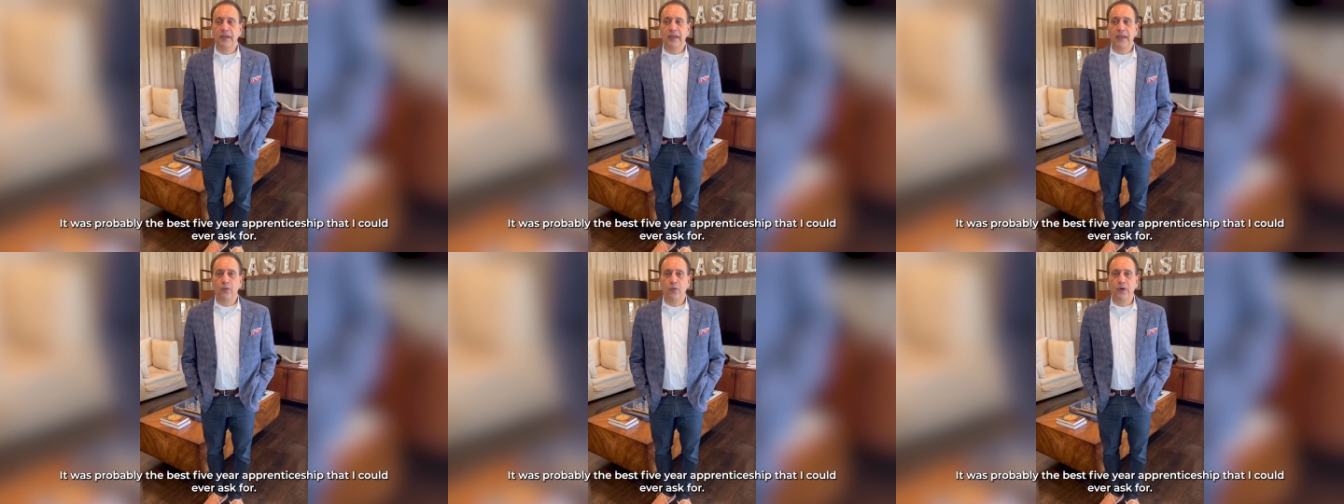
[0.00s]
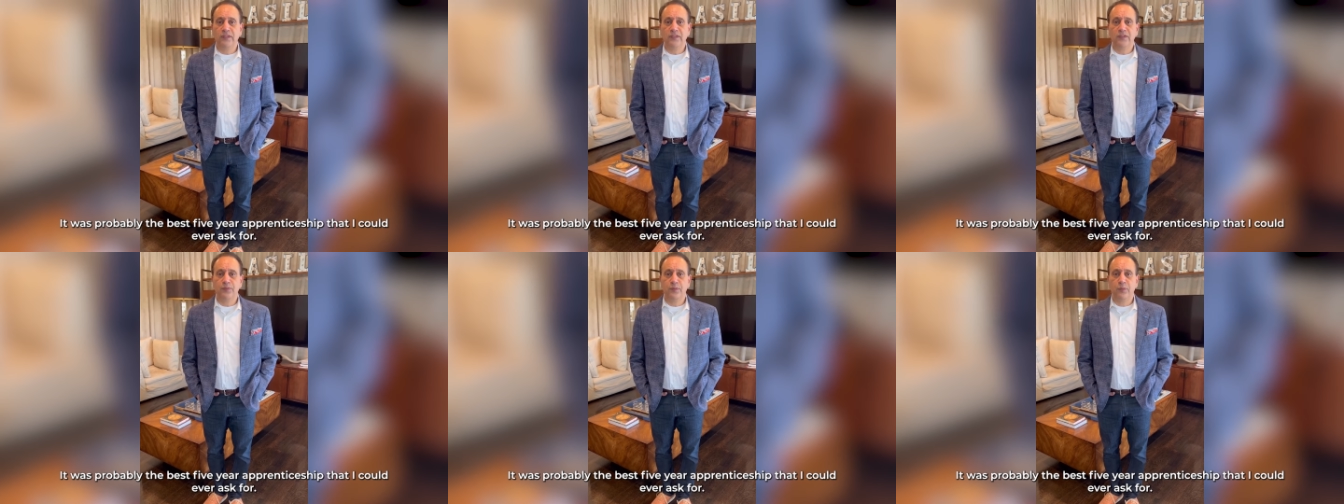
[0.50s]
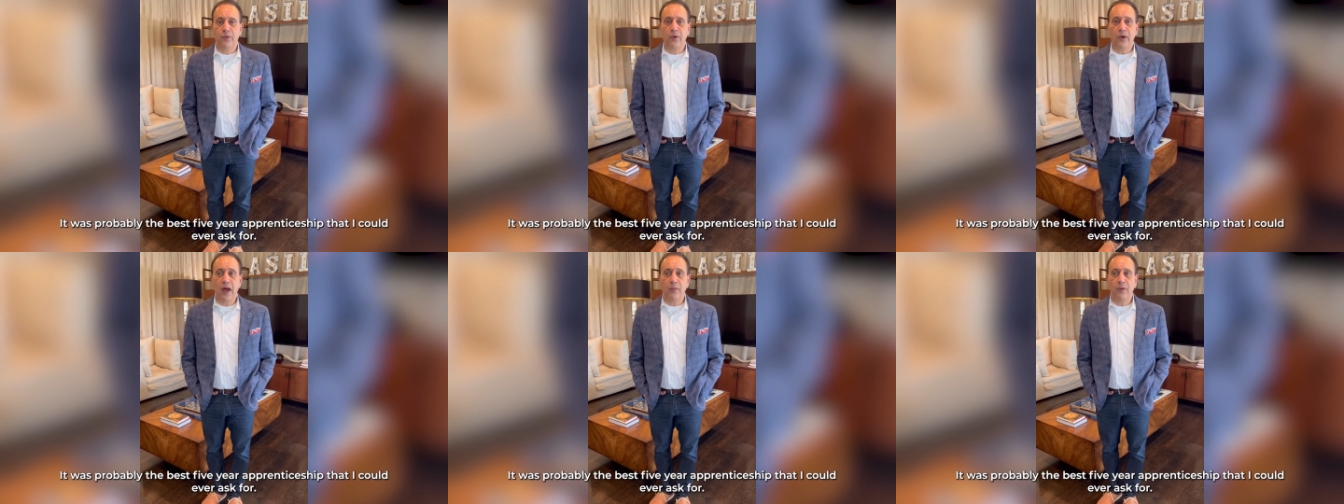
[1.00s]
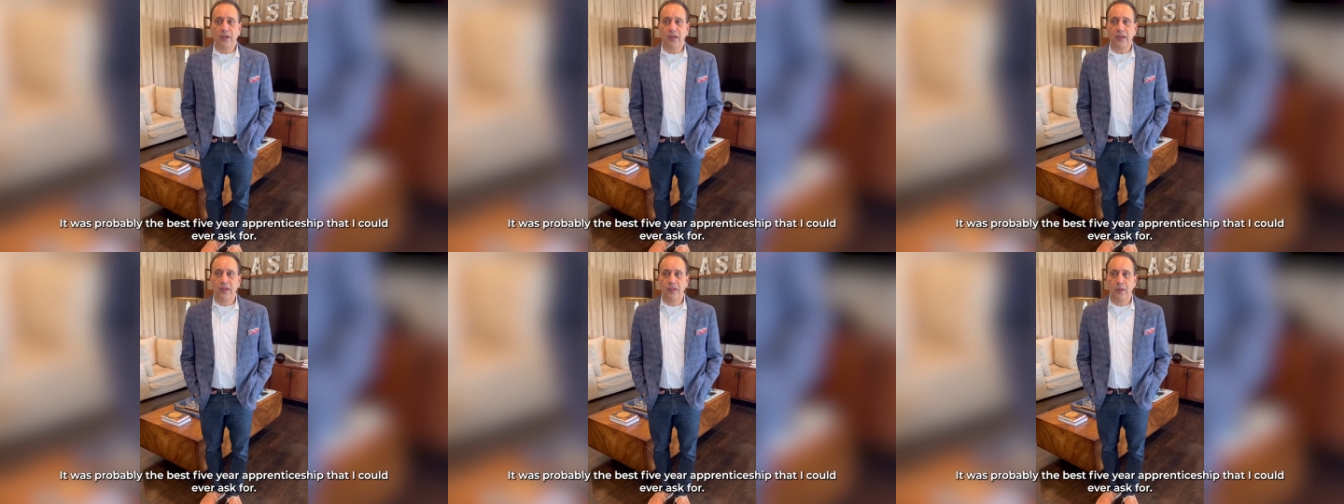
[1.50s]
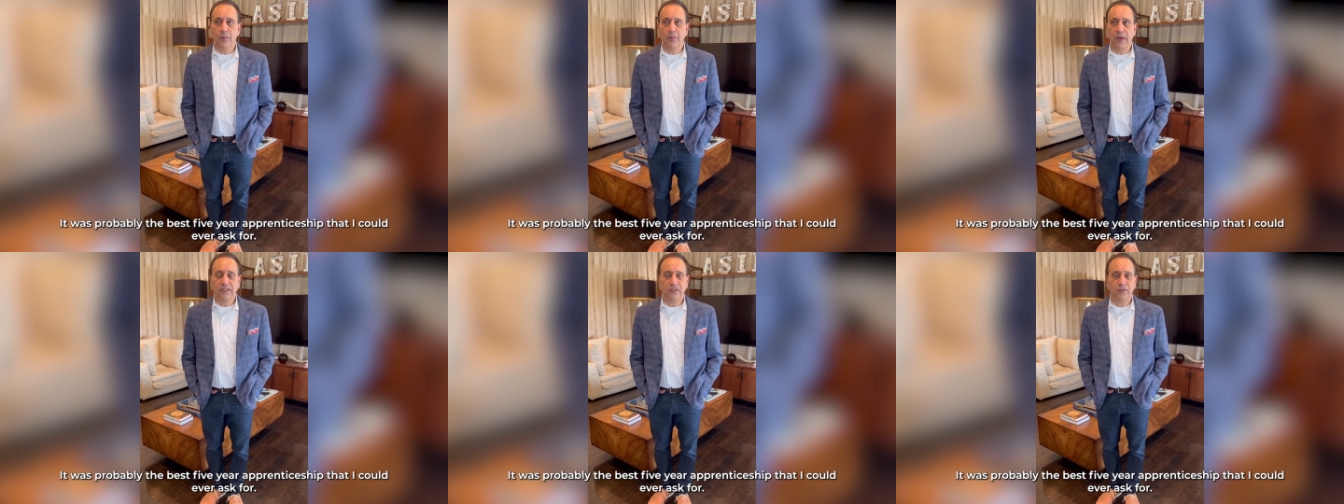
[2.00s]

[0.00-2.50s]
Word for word: It was probably the best